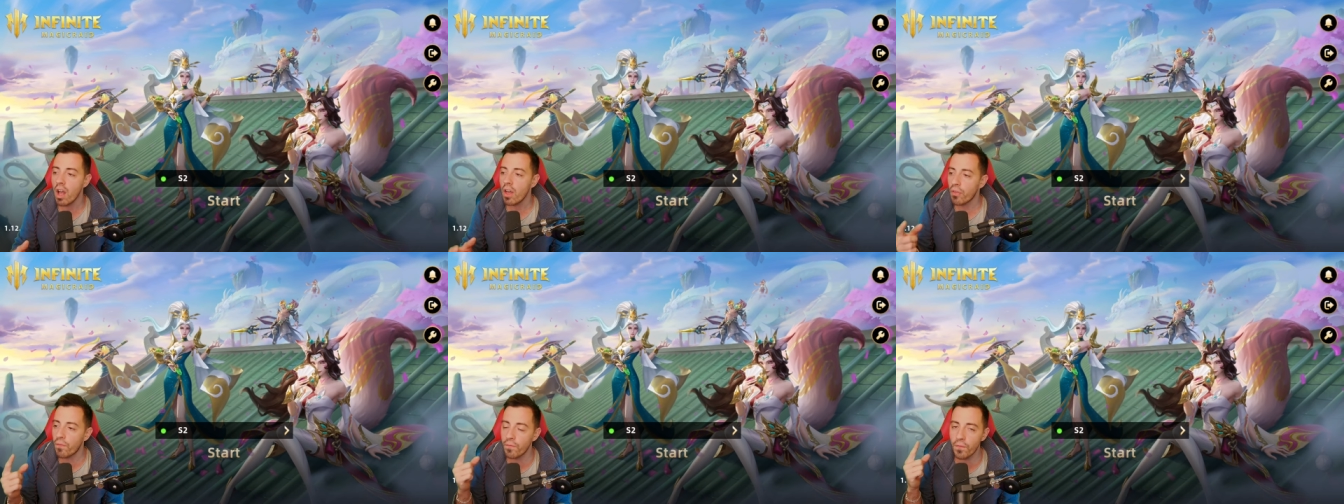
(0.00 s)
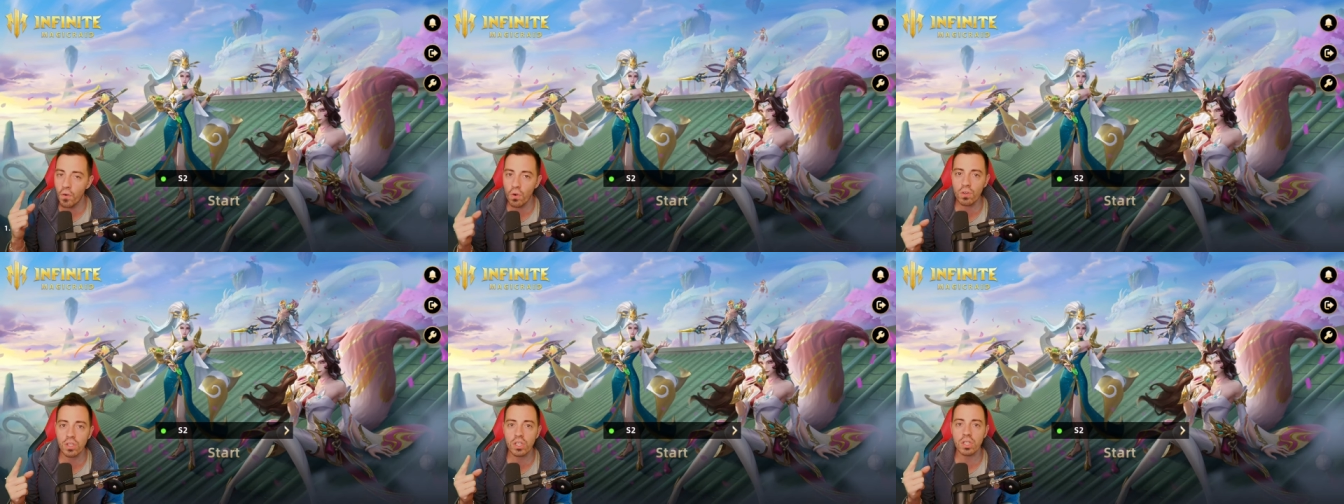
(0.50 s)
The
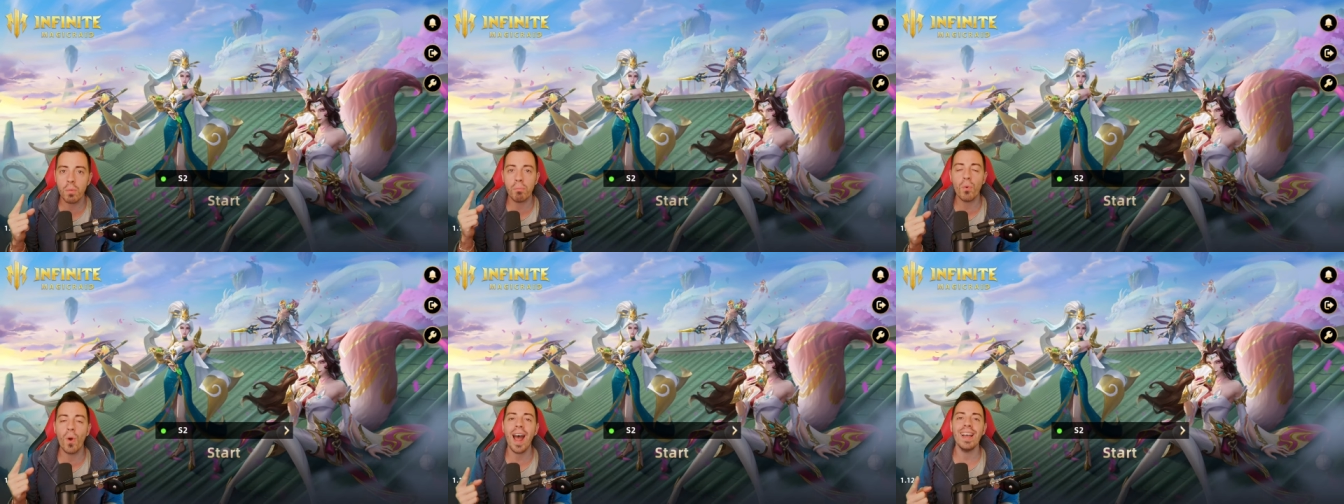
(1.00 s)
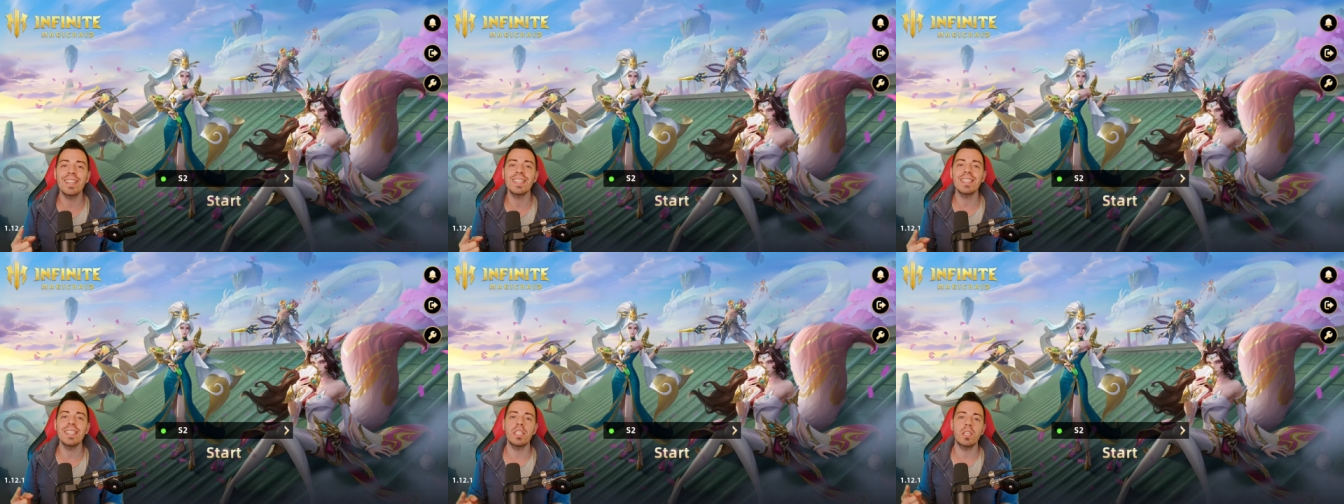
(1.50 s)
first prize
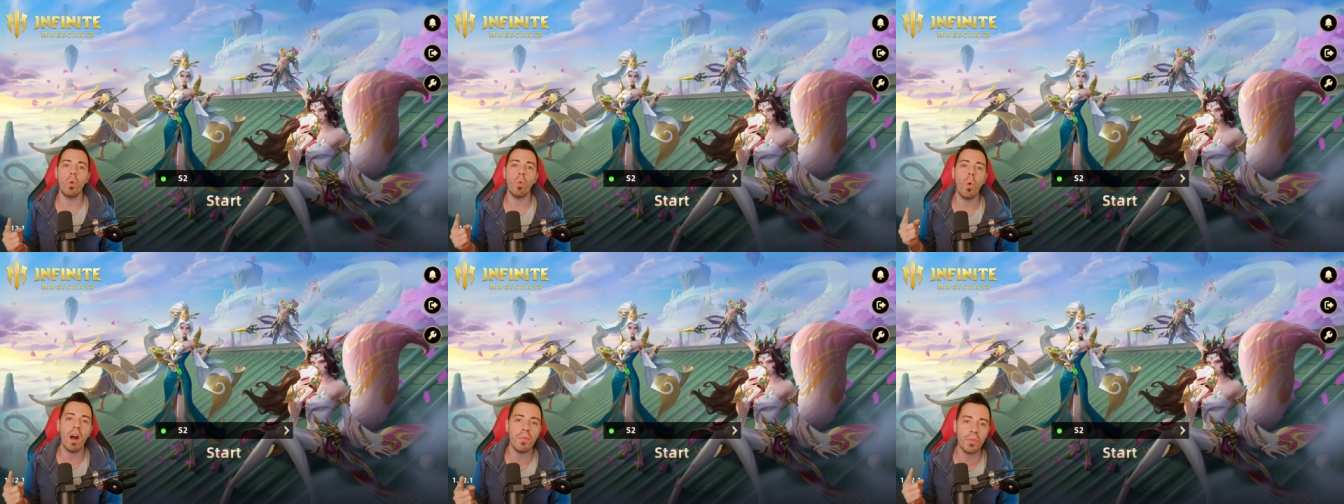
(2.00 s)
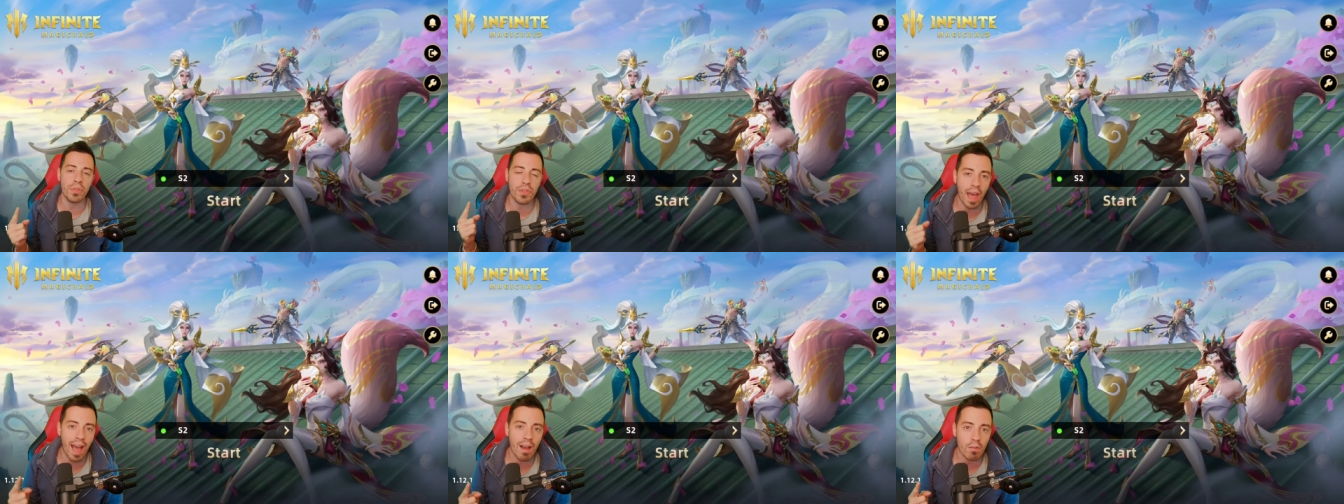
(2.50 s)
is
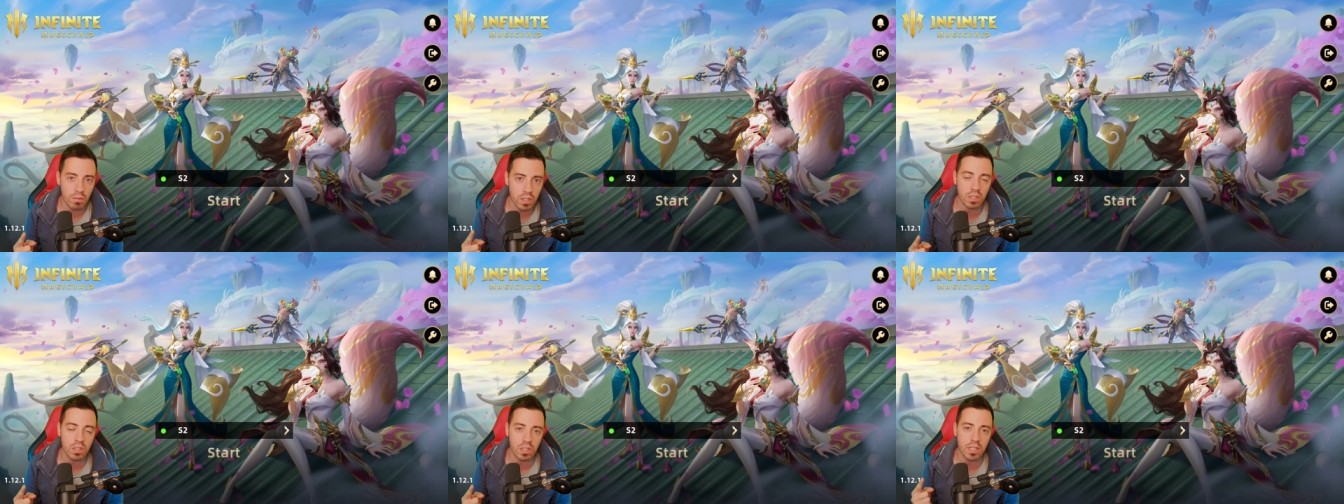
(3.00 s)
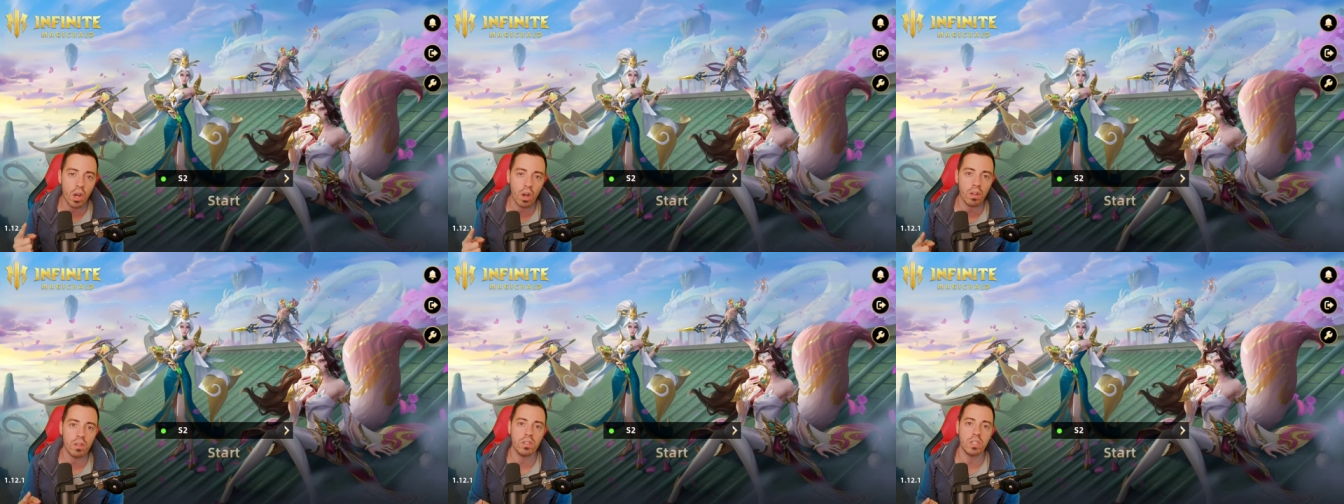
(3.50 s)

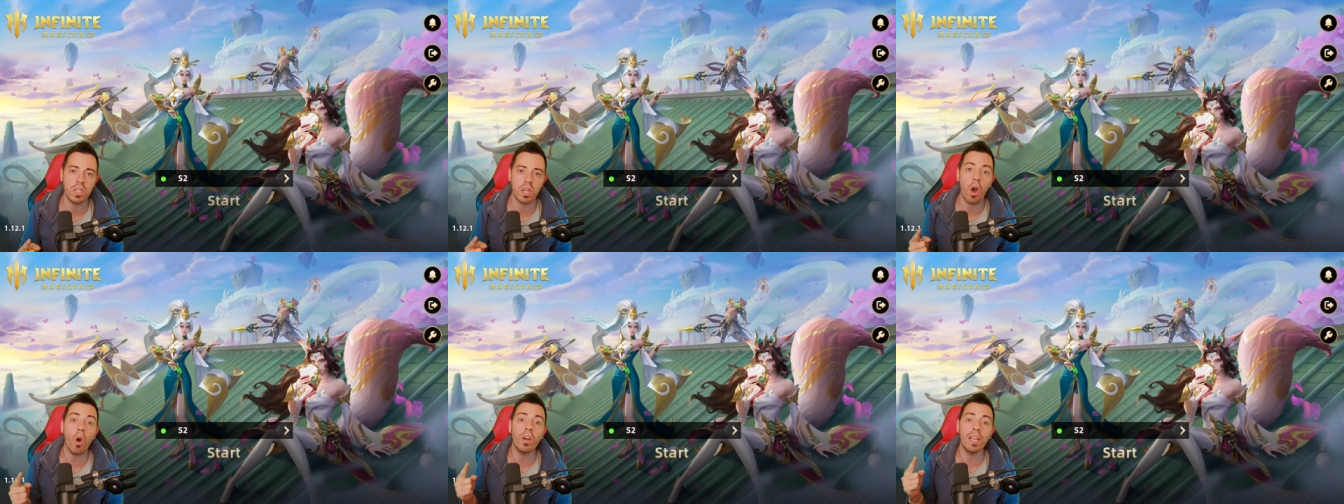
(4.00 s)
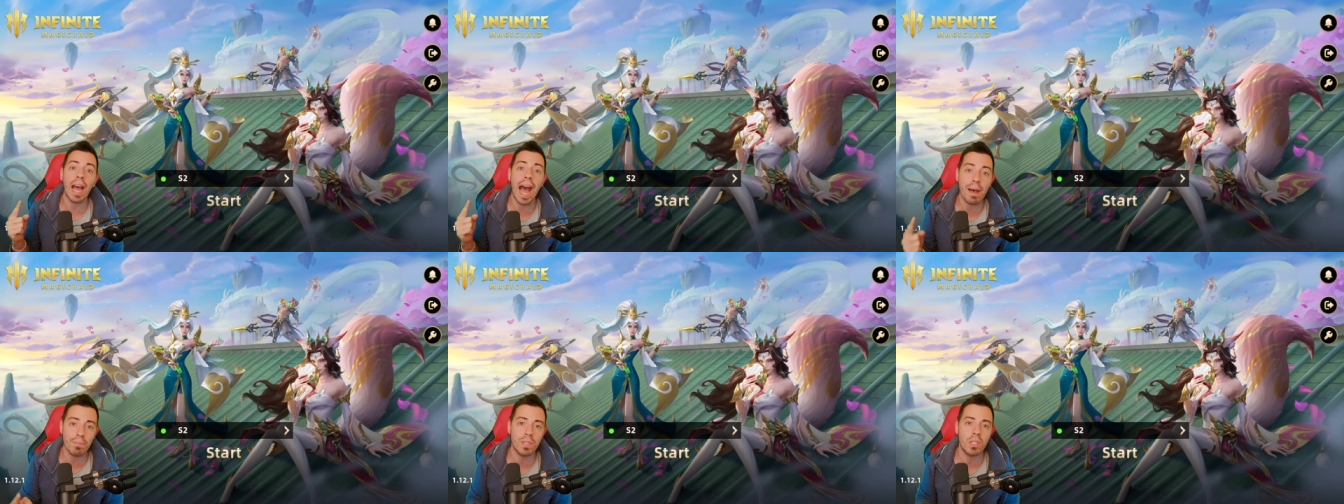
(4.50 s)
$1,000 on
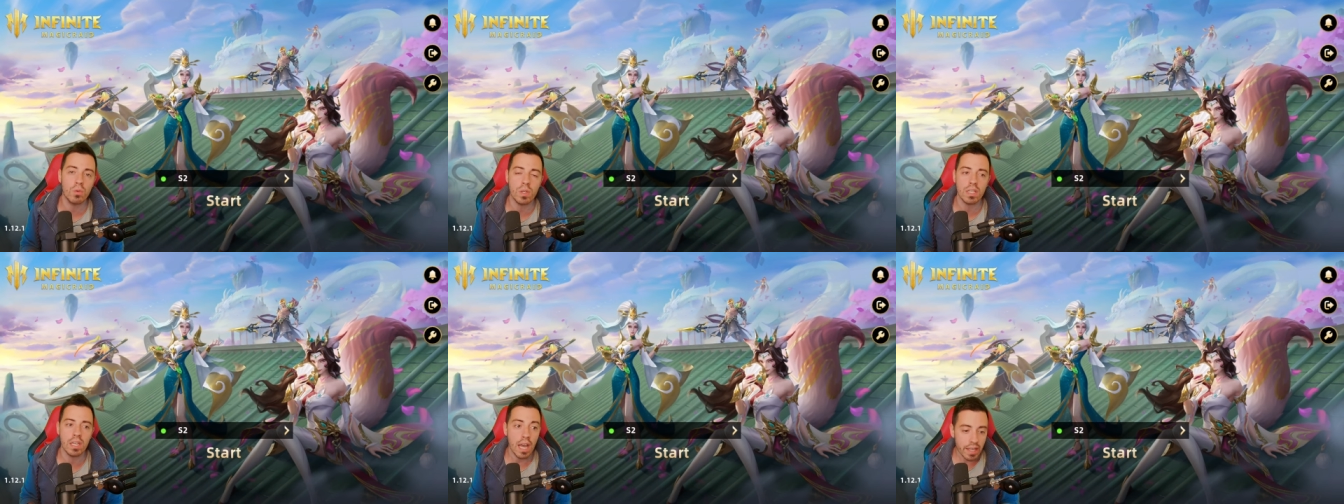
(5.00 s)
Aptoide.